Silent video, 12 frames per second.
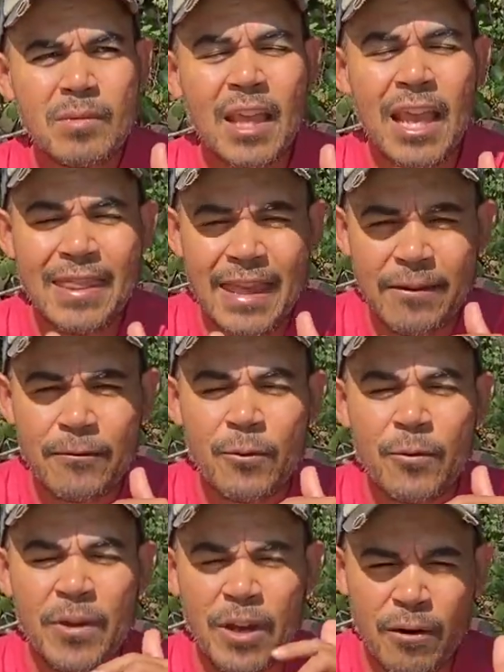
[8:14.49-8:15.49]
and then
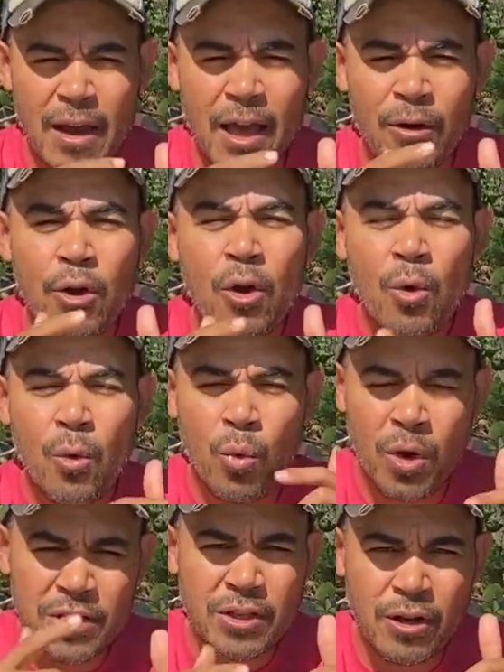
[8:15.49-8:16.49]
figure out
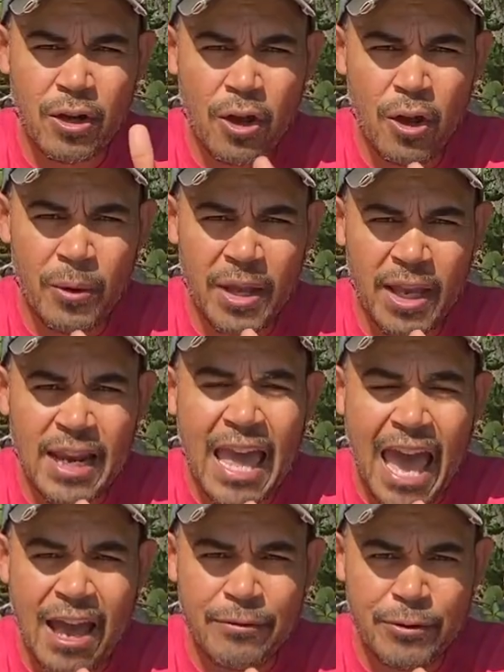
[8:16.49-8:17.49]
what's going to go in
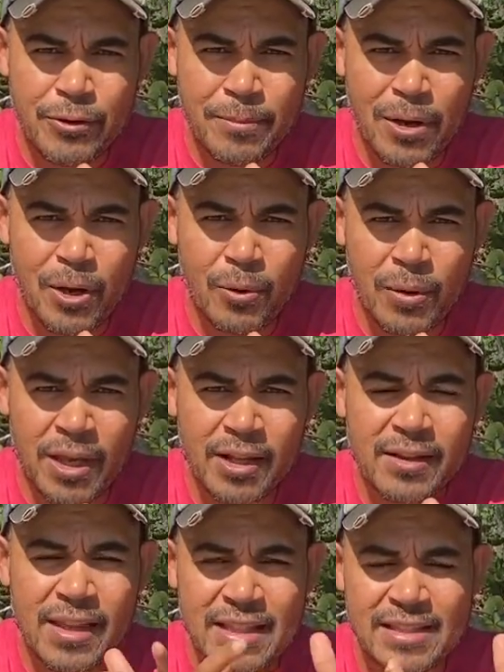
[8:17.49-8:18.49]
after the buckwheat
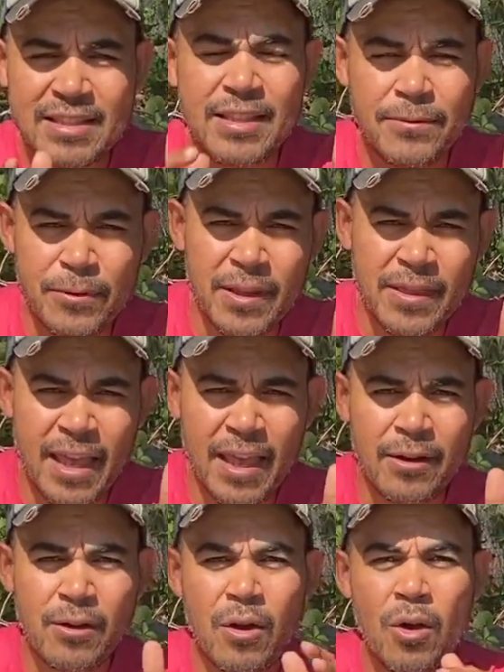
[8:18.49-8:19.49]
that's different
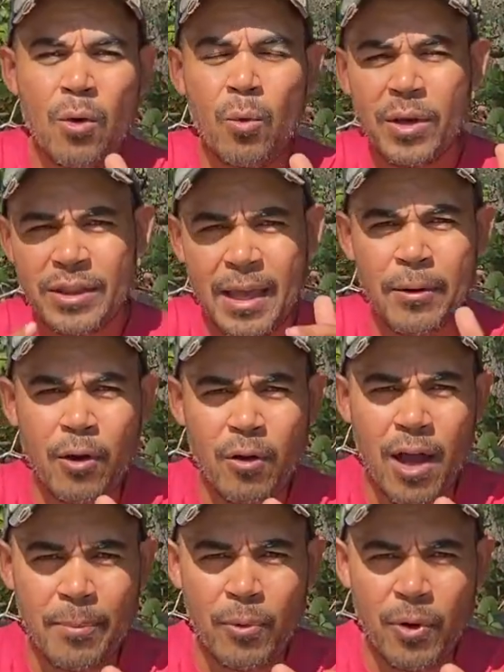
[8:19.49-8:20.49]
than what that
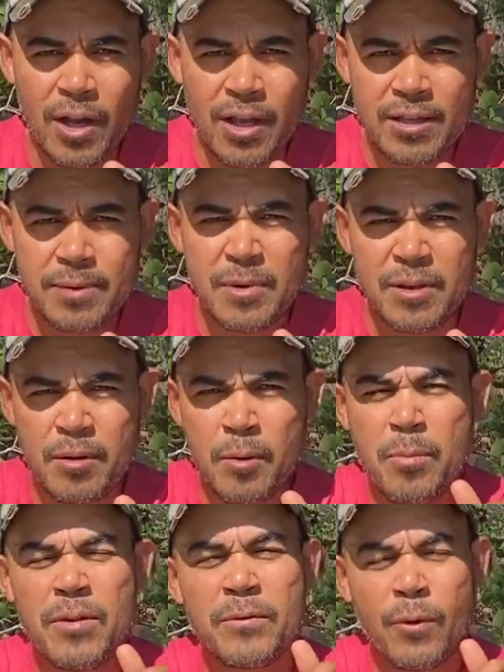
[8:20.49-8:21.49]
crop was
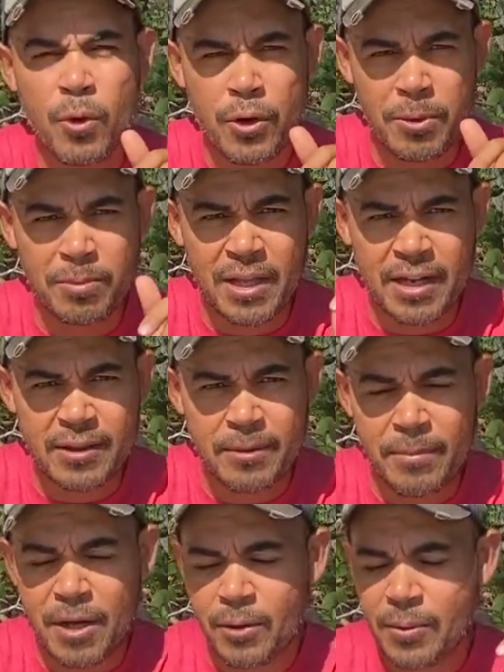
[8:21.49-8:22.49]
before you planted the
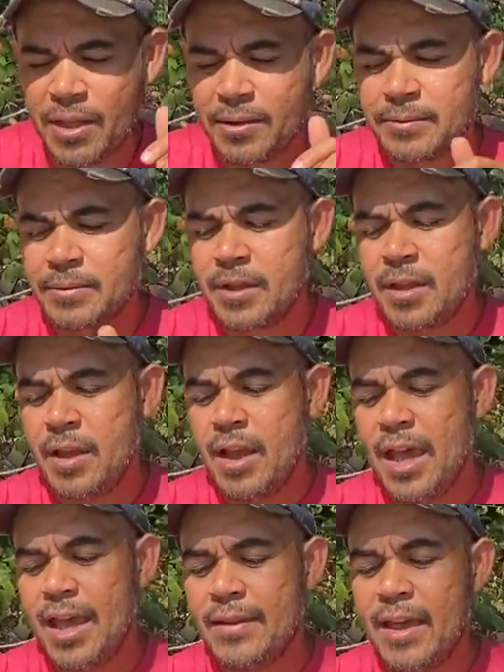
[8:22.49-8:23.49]
buckwheat.
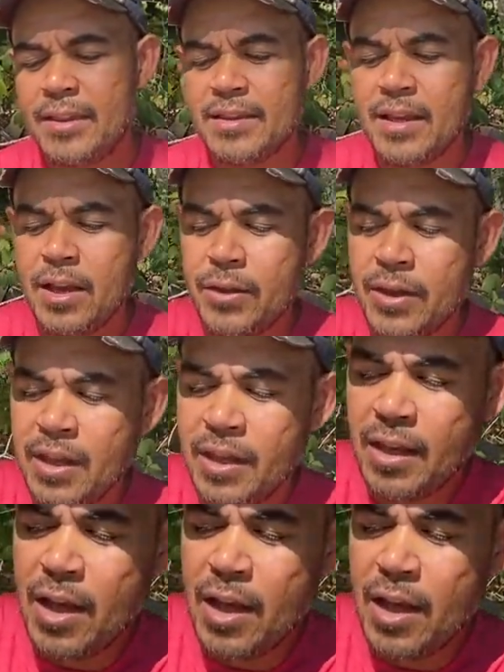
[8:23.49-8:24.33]
And then the